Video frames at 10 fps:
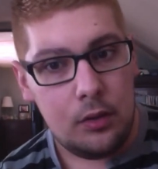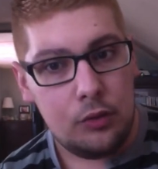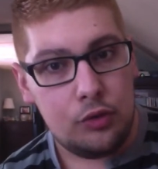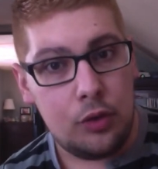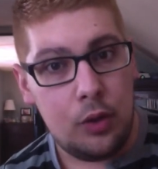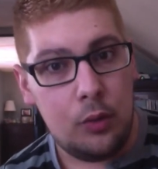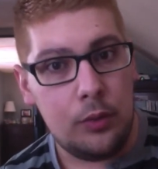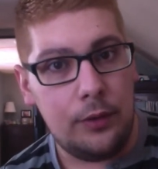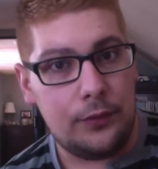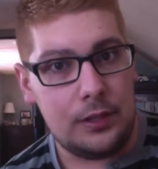So
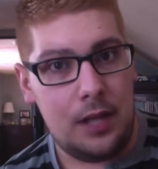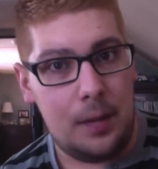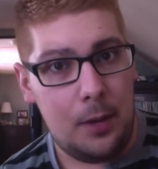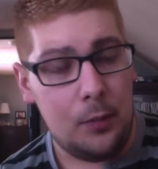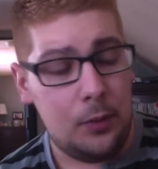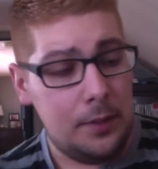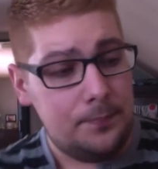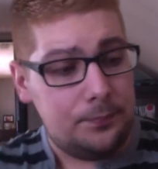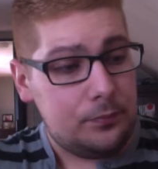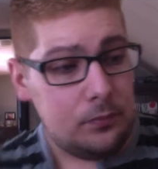the first time I went
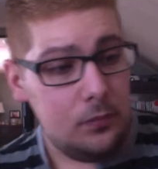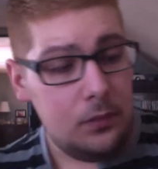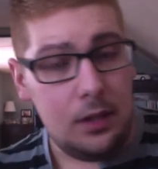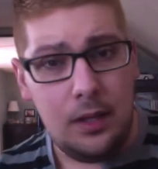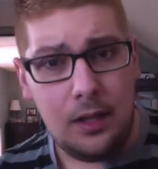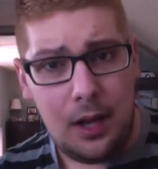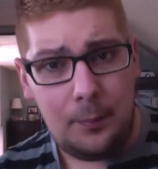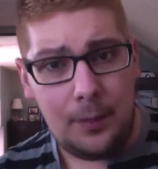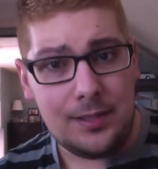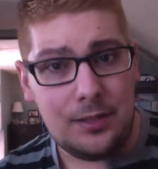and
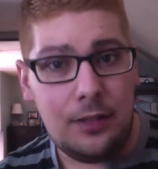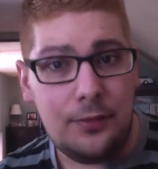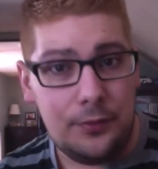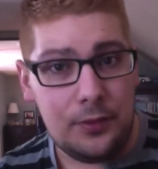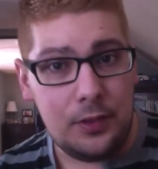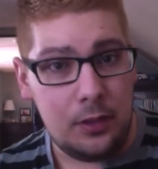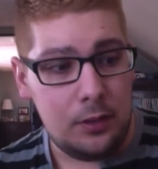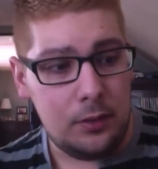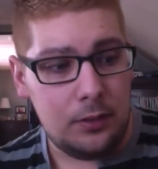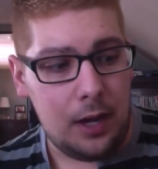got my stuff
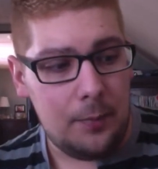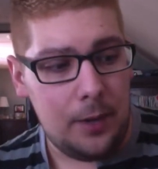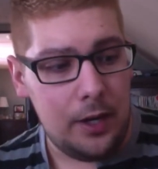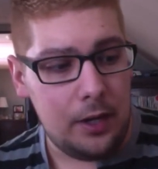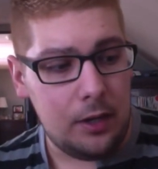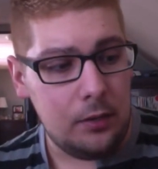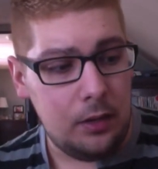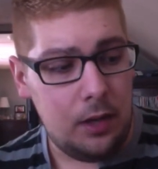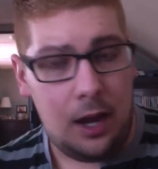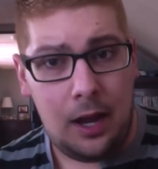to dye my hair,
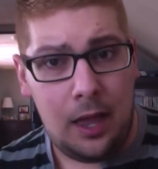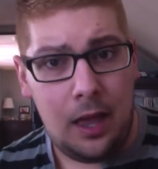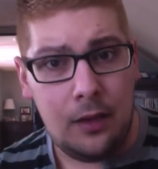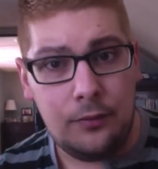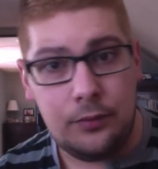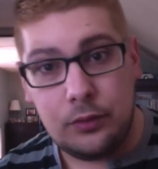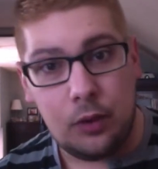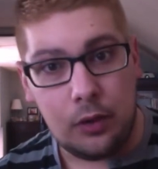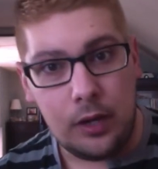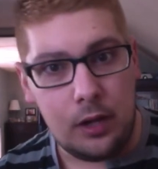I have
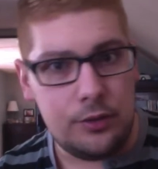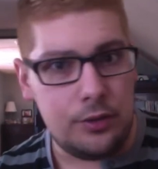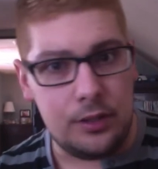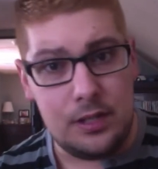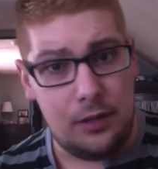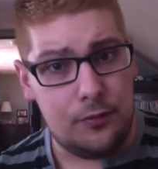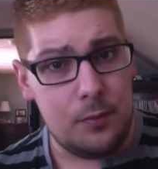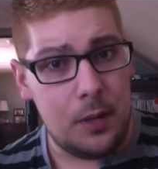dark hair as you can tell from my